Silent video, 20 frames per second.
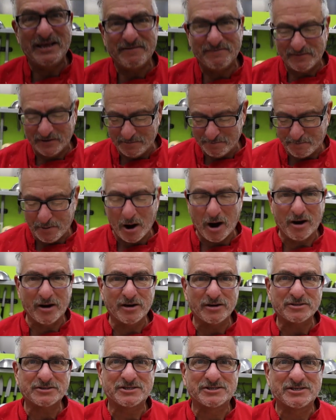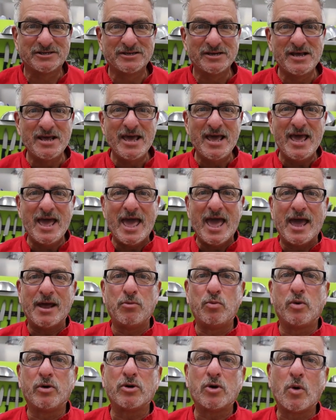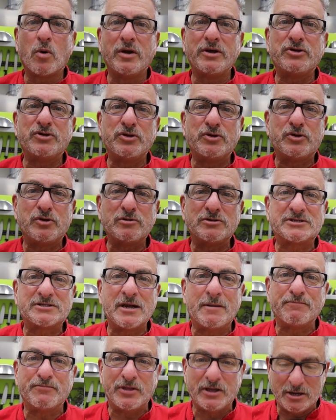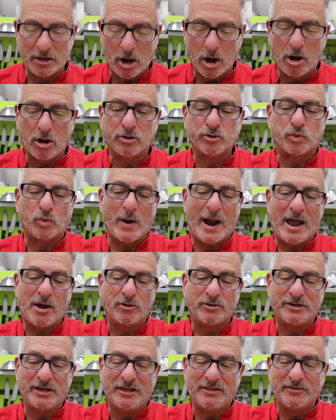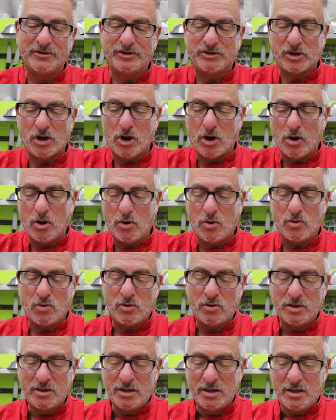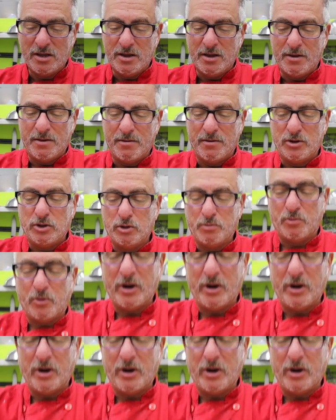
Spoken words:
even parts, and we're going to do something called rounding the dough. You